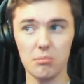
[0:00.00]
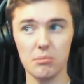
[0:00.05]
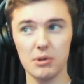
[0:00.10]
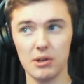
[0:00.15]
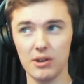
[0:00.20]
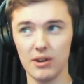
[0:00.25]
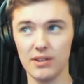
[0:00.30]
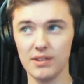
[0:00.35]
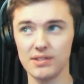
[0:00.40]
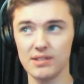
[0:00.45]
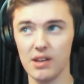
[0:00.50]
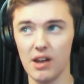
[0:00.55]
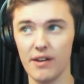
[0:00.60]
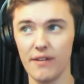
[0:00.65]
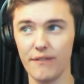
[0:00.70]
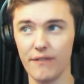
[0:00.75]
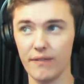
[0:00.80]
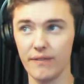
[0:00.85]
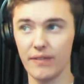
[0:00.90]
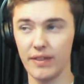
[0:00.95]
because
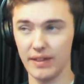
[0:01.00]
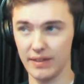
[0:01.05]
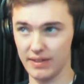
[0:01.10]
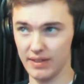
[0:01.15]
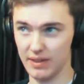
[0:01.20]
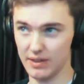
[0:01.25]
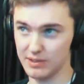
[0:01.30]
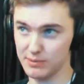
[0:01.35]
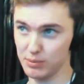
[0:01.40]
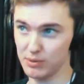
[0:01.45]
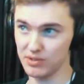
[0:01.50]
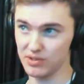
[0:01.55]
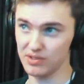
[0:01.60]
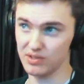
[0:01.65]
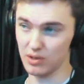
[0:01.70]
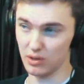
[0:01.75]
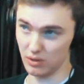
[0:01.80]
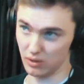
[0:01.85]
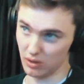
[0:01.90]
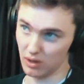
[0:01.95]
I think this person's
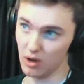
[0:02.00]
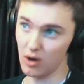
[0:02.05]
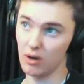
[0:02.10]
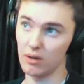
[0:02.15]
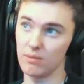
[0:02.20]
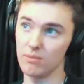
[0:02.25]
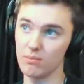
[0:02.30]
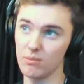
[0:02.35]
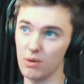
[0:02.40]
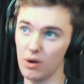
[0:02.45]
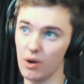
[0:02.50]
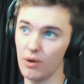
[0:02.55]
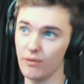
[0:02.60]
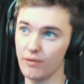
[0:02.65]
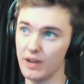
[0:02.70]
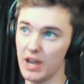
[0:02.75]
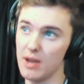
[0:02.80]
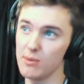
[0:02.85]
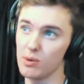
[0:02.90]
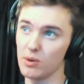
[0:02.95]
got a lot
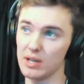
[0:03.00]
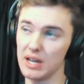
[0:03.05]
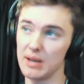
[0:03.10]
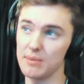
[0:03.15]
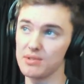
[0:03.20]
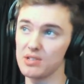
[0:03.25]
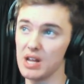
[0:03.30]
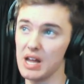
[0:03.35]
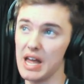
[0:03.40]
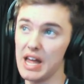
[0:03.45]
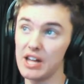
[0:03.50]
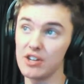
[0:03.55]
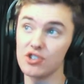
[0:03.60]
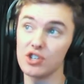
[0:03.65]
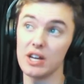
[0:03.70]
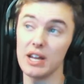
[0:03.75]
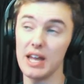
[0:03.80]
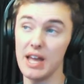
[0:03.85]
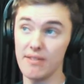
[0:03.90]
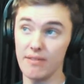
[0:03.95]
of K-pop games that I
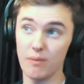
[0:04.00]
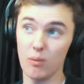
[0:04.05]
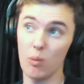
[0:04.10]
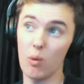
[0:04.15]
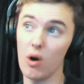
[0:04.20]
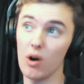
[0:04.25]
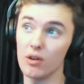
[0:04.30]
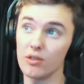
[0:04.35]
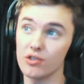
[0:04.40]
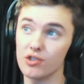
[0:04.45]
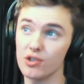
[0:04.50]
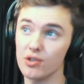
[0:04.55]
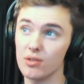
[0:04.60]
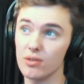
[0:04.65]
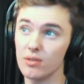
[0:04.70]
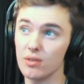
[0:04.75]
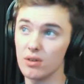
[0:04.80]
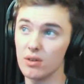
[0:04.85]
actually haven't watched.